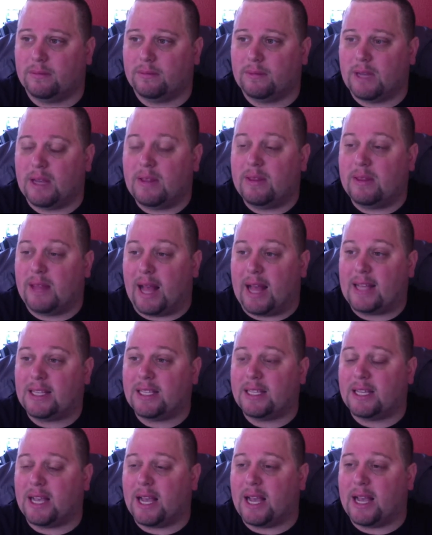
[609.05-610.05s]
and
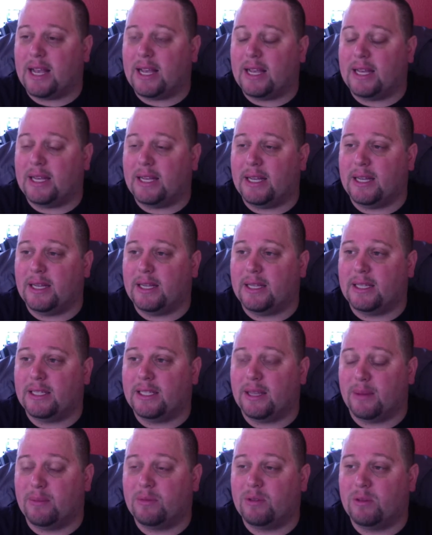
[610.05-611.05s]
that's a
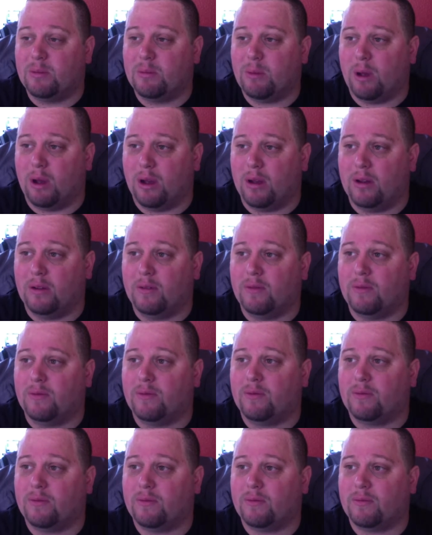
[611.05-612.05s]
symptom
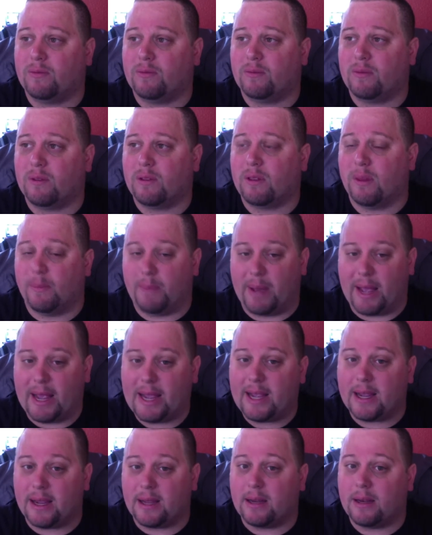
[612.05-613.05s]
of the
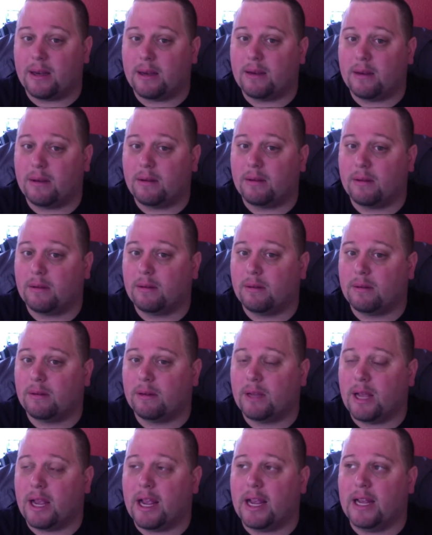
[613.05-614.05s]
pain
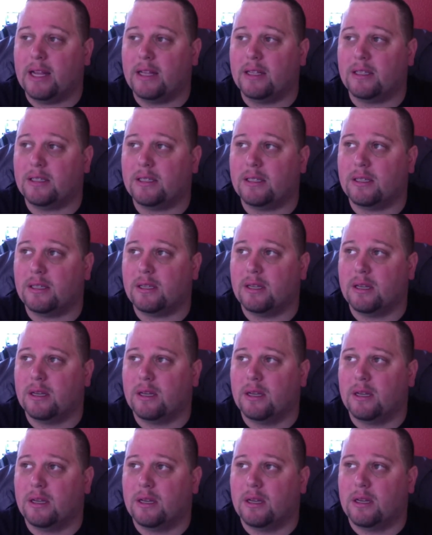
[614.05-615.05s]
and
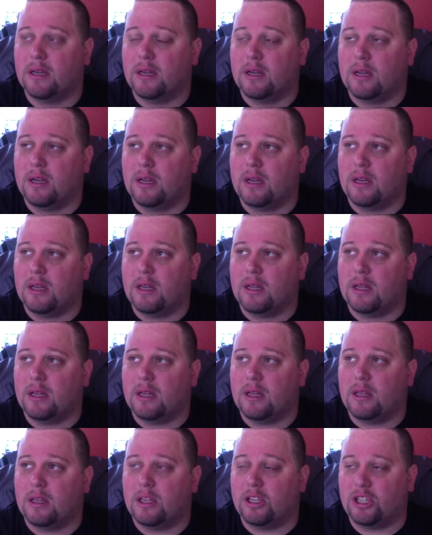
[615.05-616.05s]

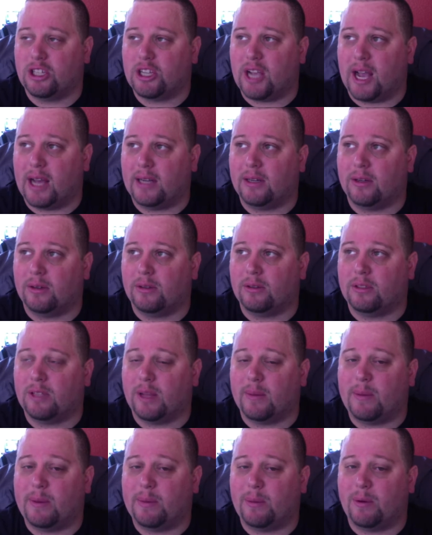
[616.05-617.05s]
the shadows
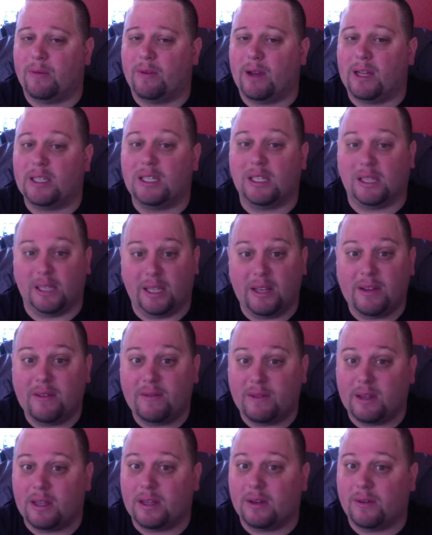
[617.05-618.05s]
that people have had to
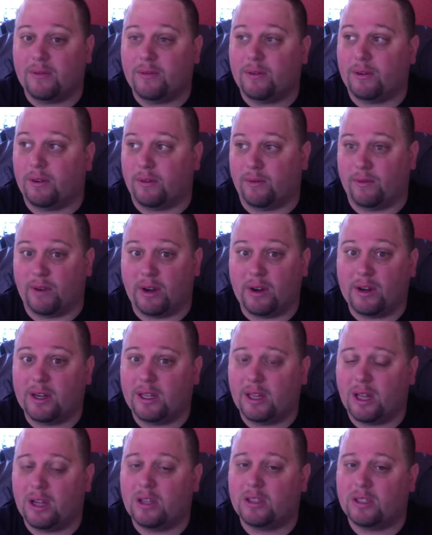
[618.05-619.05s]
live in for a very
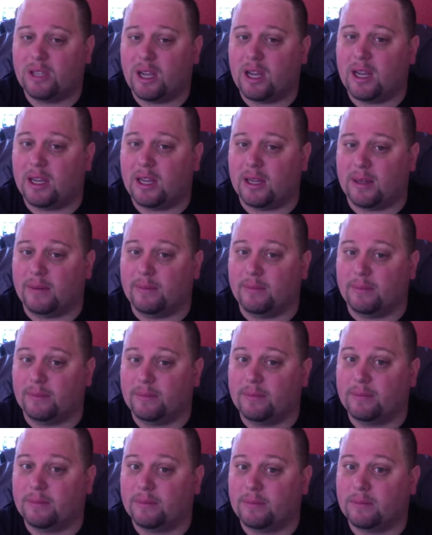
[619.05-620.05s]
long time
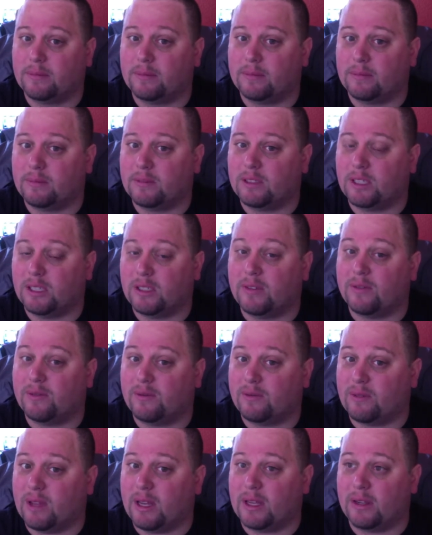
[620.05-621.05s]
because of
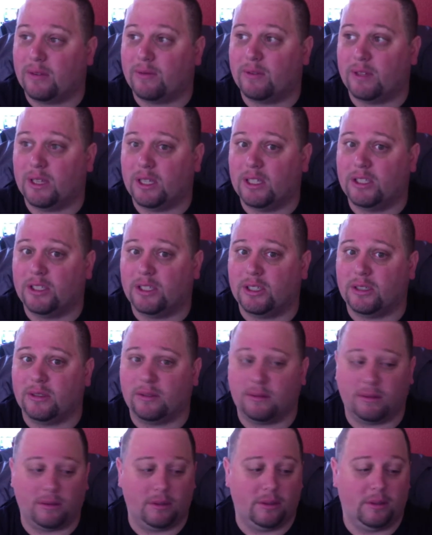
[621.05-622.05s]
like religion.
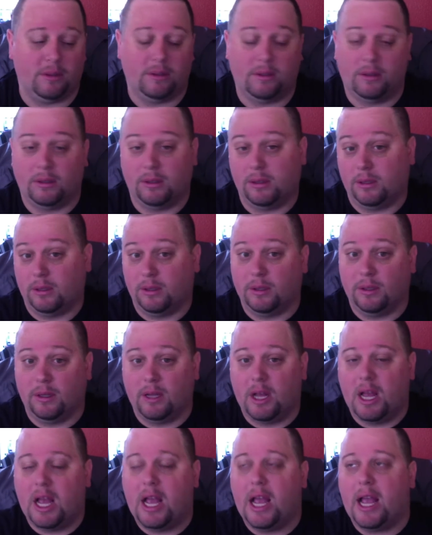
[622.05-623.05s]

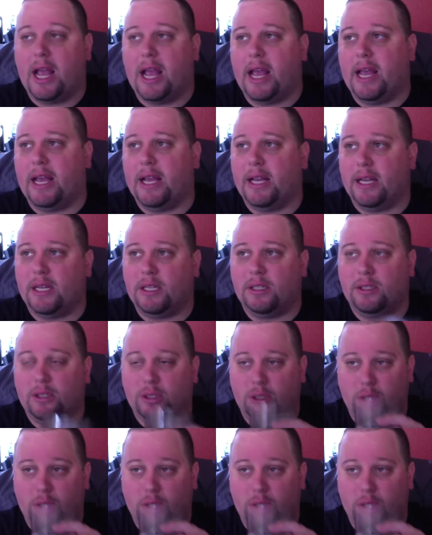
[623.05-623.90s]
And